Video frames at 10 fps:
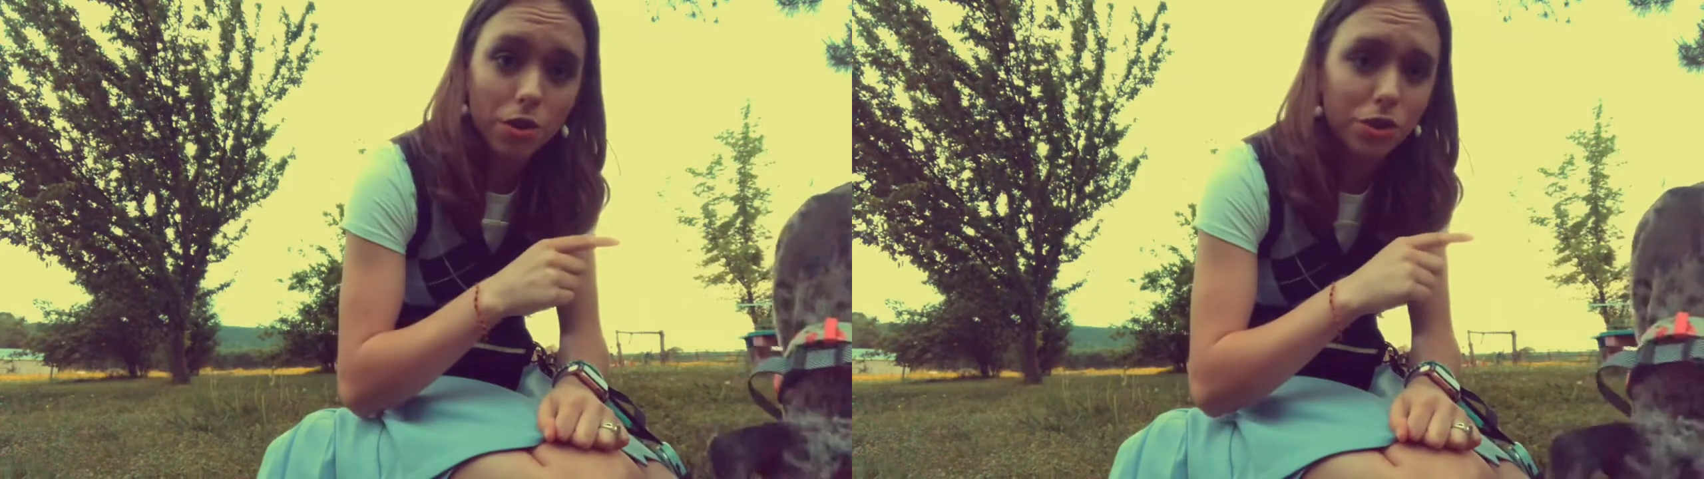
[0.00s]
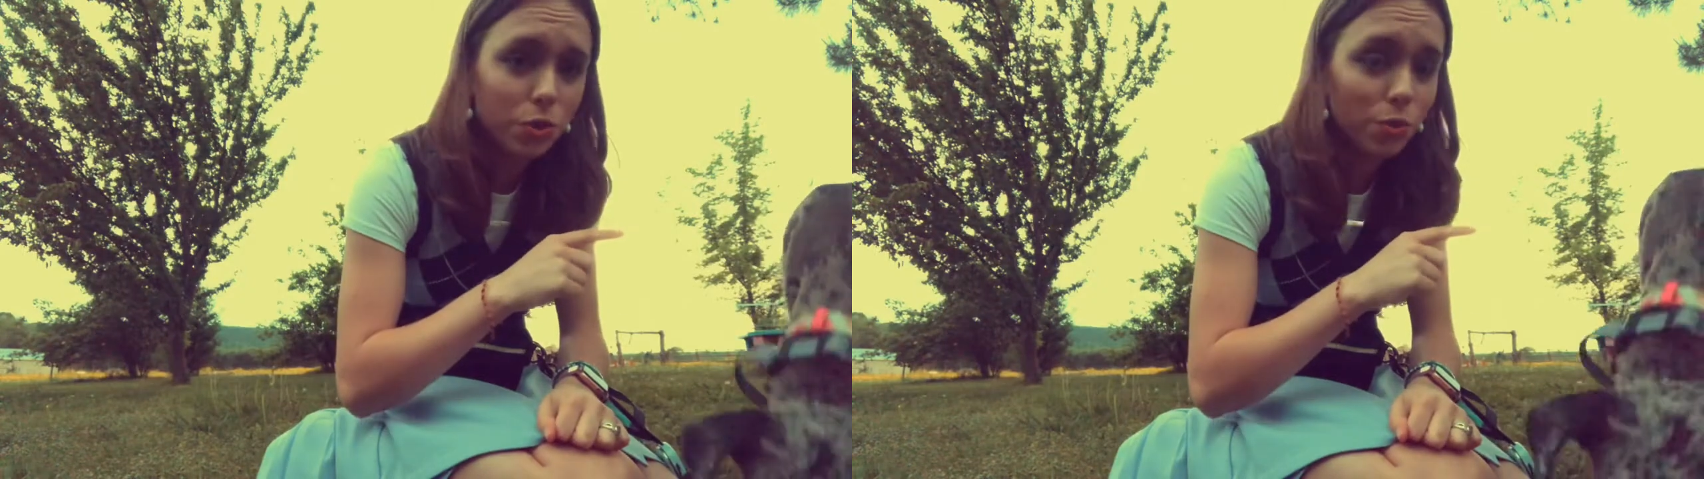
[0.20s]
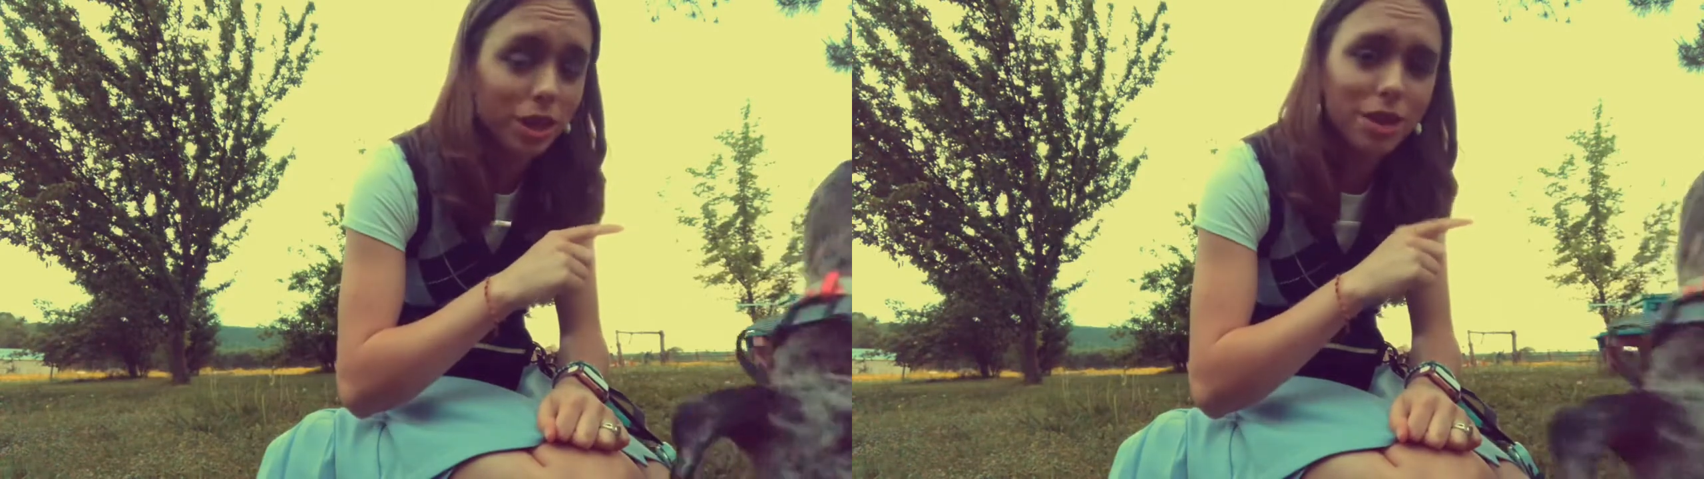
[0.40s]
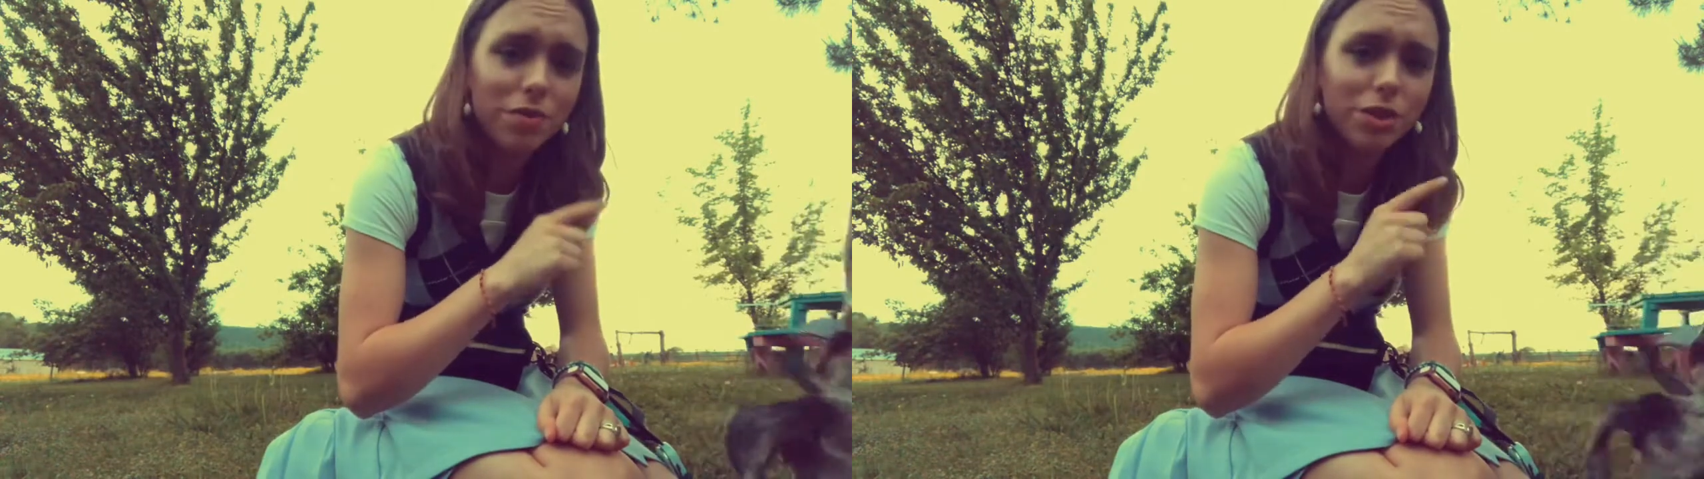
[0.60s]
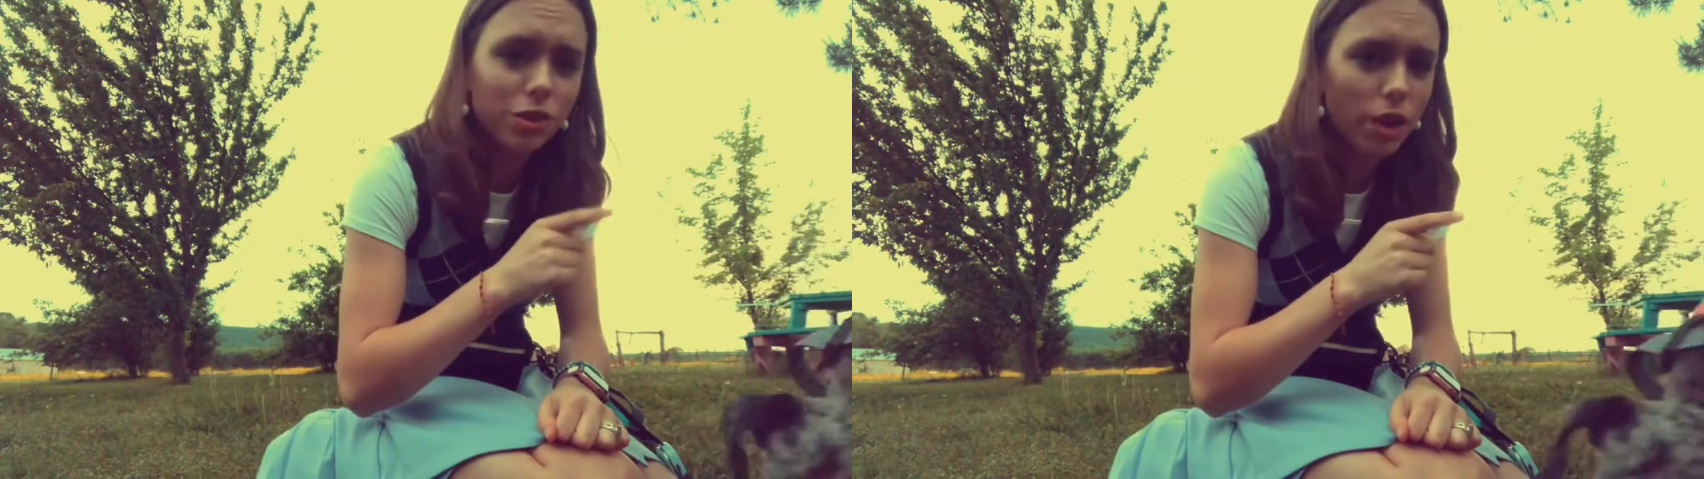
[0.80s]
to leave
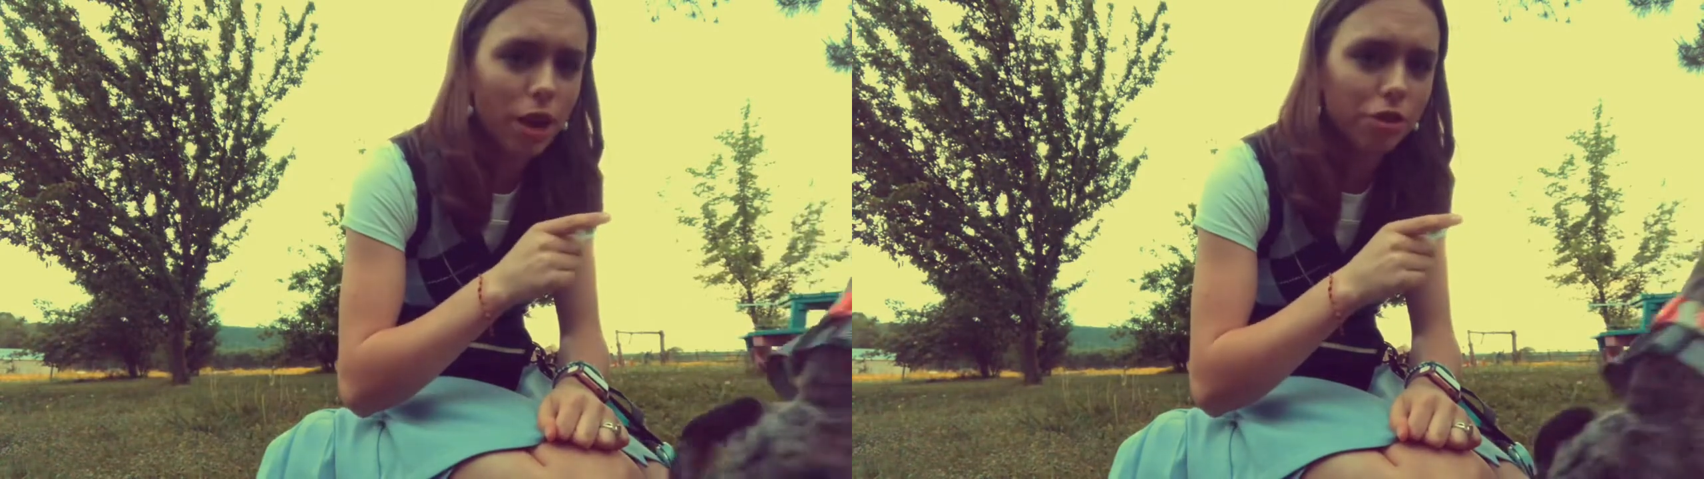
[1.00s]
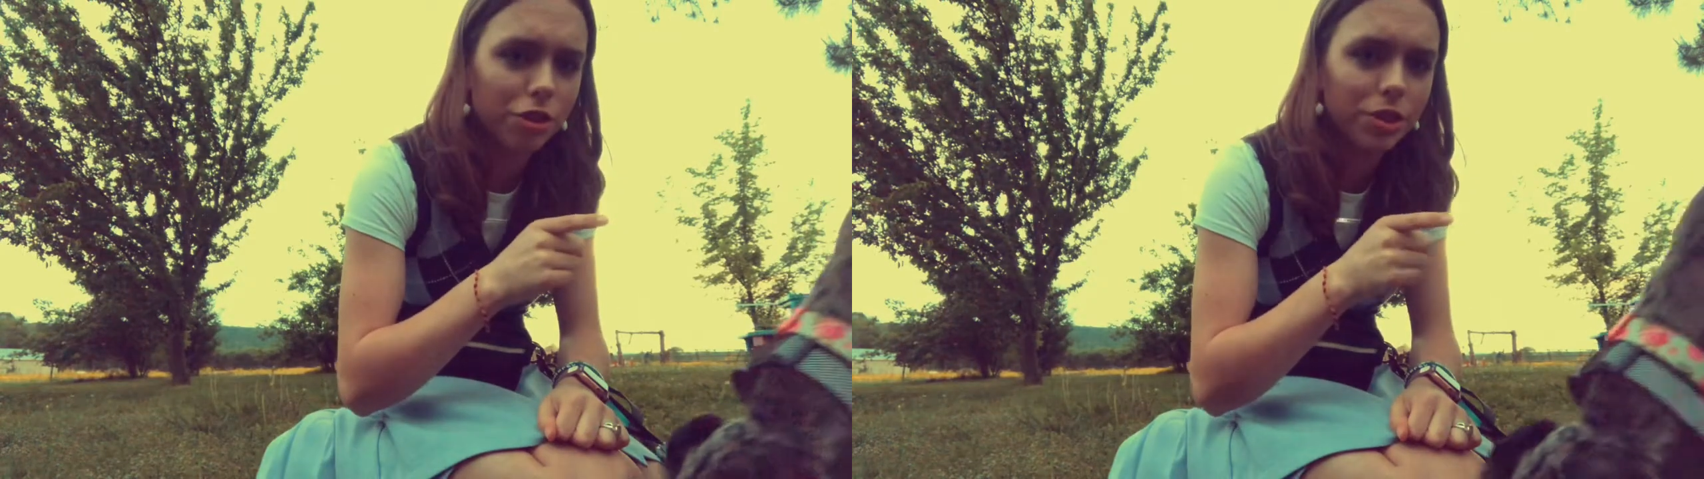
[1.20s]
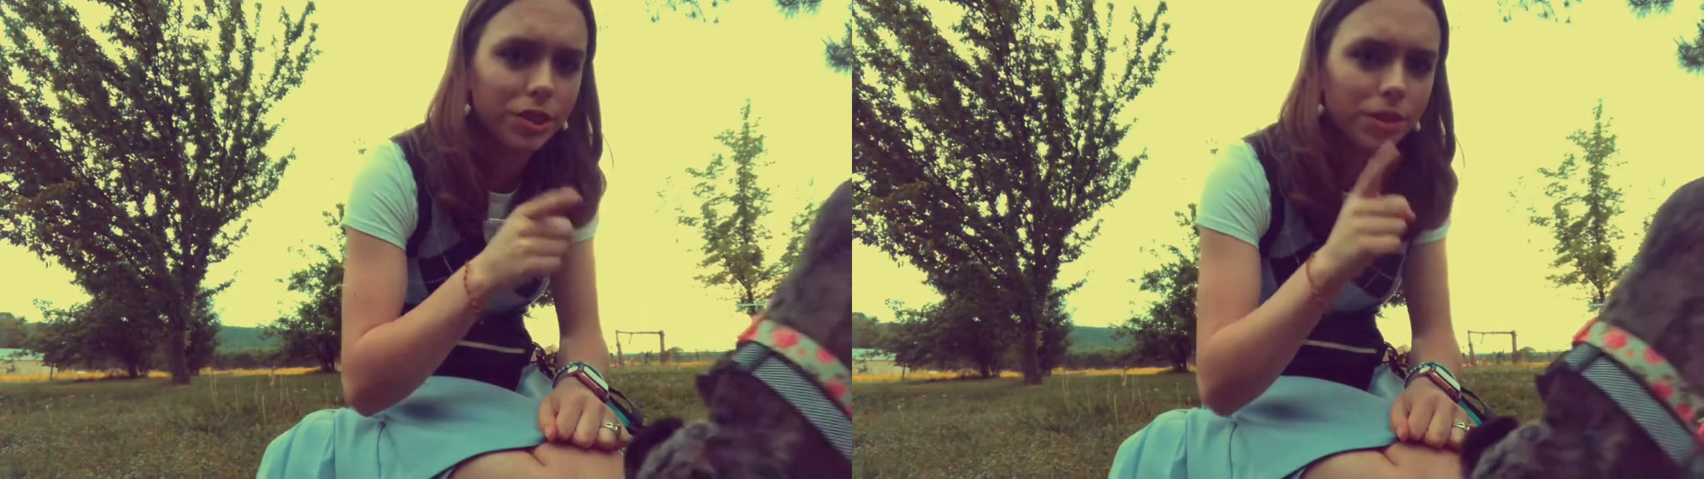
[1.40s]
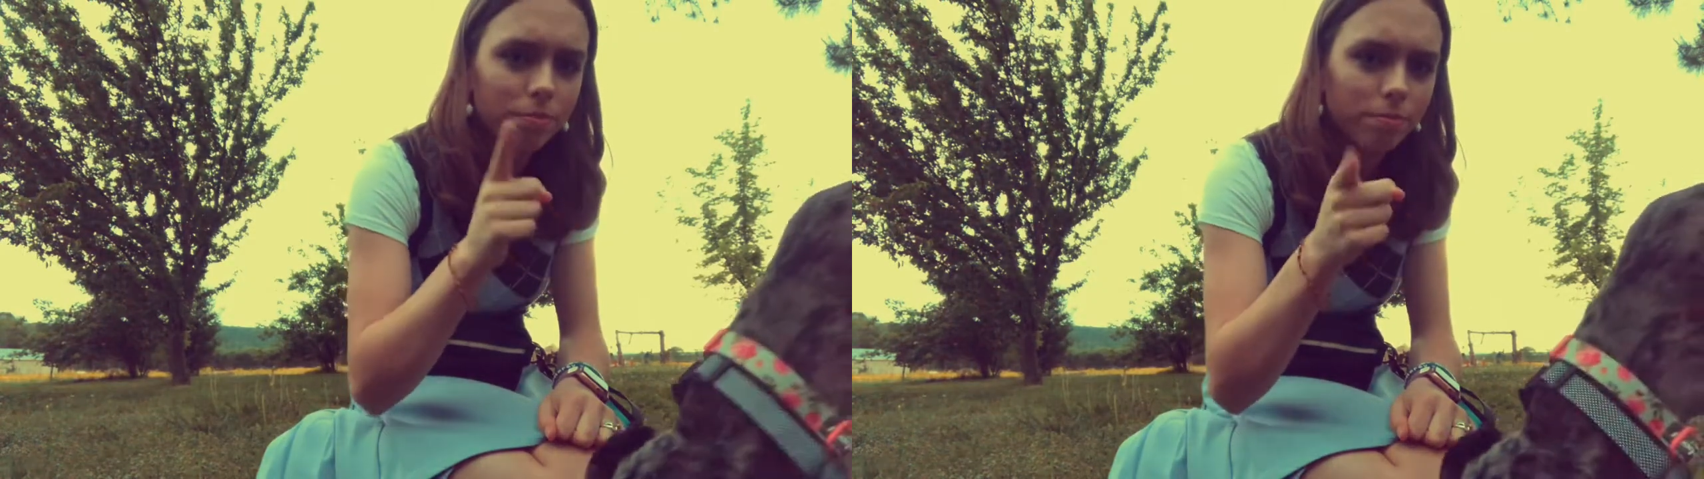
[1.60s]
distractions.